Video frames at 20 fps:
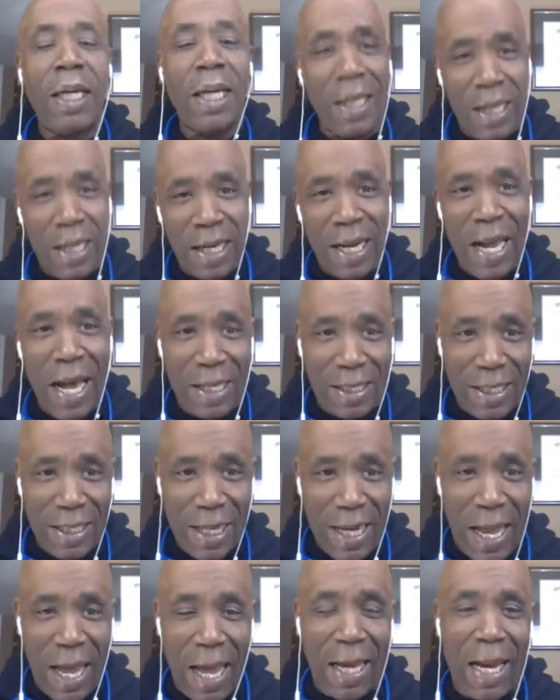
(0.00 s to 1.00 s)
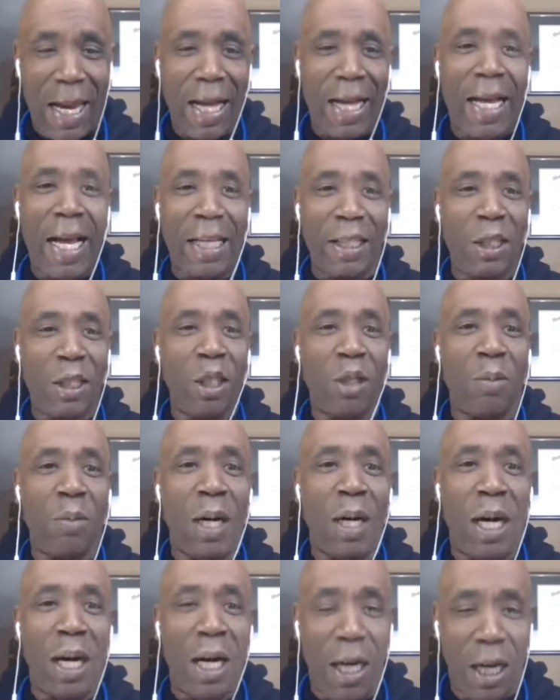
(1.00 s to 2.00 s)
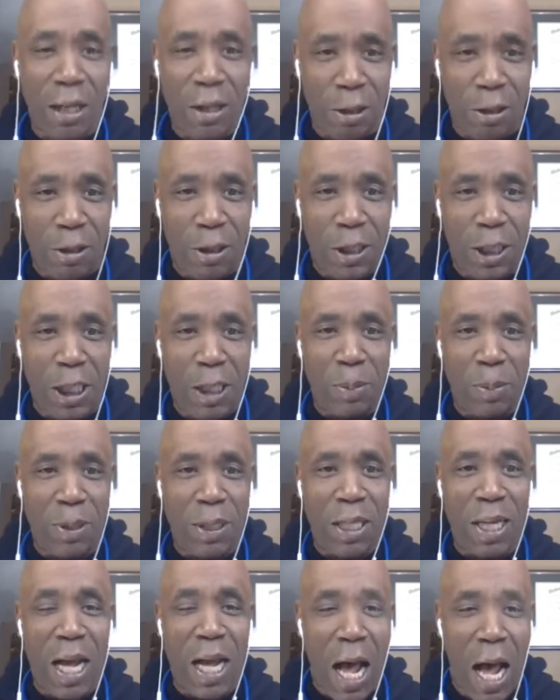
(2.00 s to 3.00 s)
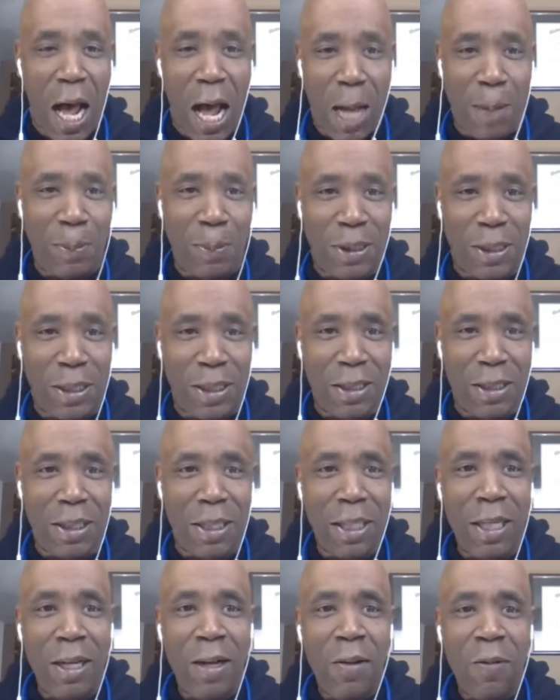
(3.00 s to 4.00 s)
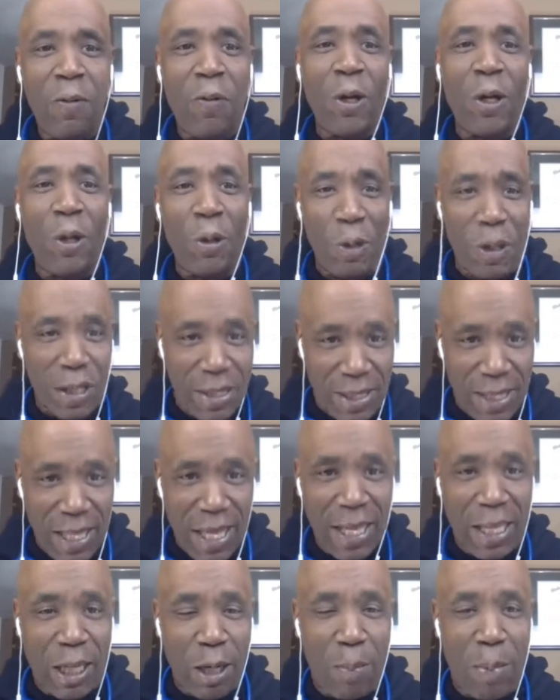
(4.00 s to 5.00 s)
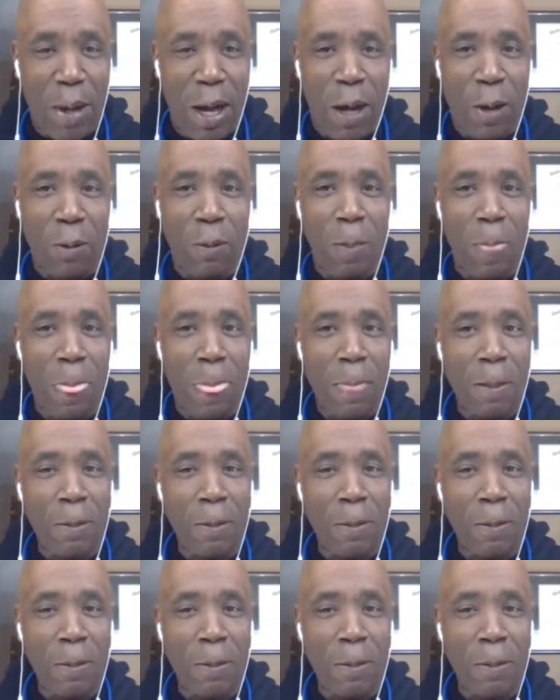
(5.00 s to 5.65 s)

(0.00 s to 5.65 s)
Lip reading: And then after that, I got some other tips and options for you to think about.